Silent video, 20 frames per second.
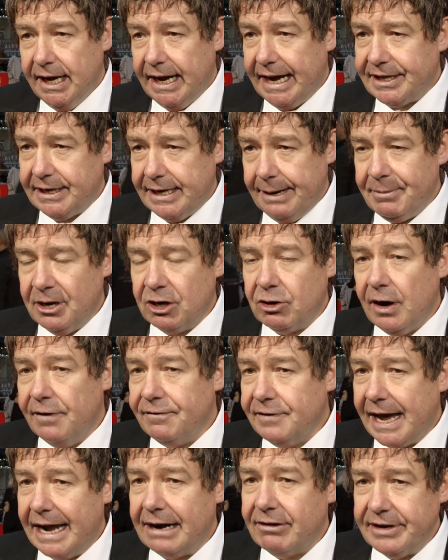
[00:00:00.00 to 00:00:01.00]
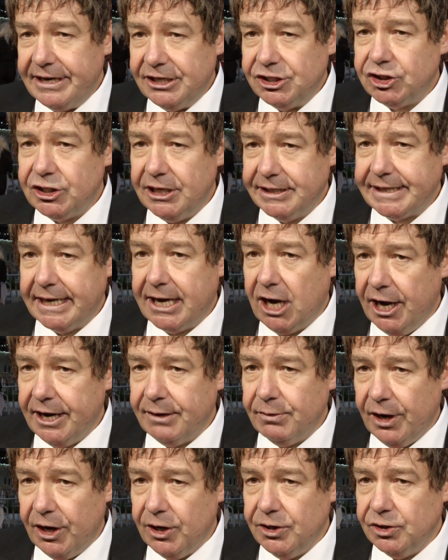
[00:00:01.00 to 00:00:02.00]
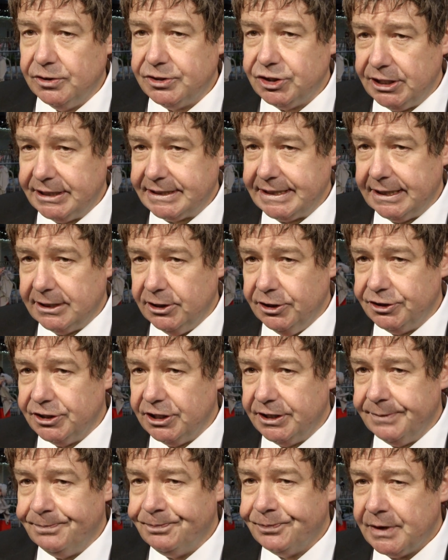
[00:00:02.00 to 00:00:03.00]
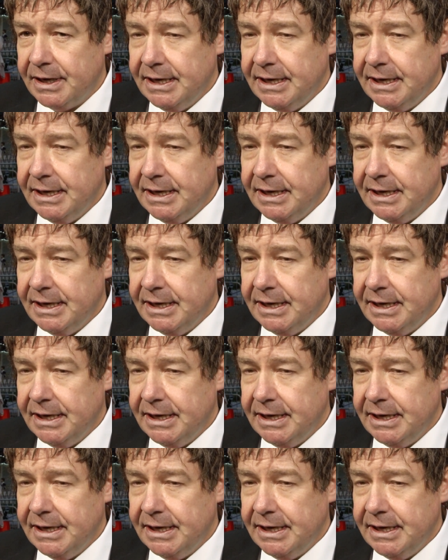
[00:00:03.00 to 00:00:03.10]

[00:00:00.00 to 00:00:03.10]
at the Lemon Grove Gallery in Chiswick High Road, Chiswick, London.